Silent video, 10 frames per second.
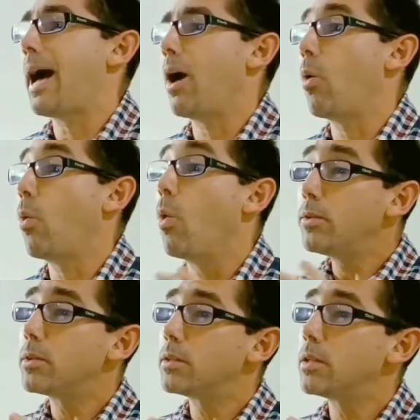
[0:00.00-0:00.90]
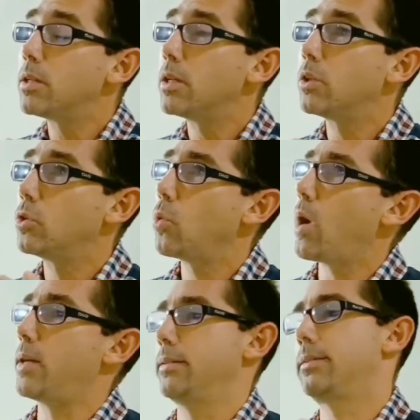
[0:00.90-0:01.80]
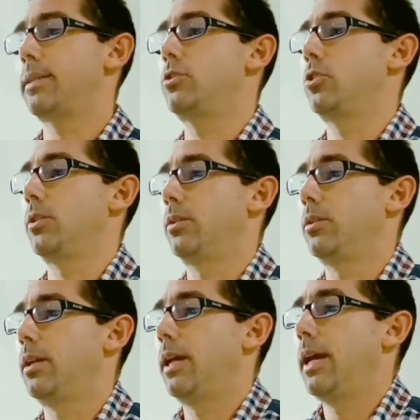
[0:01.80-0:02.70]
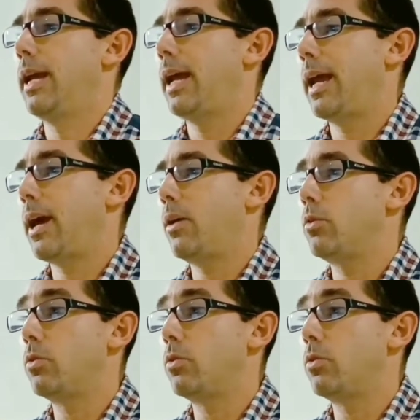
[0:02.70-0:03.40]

a wanted to an essential, and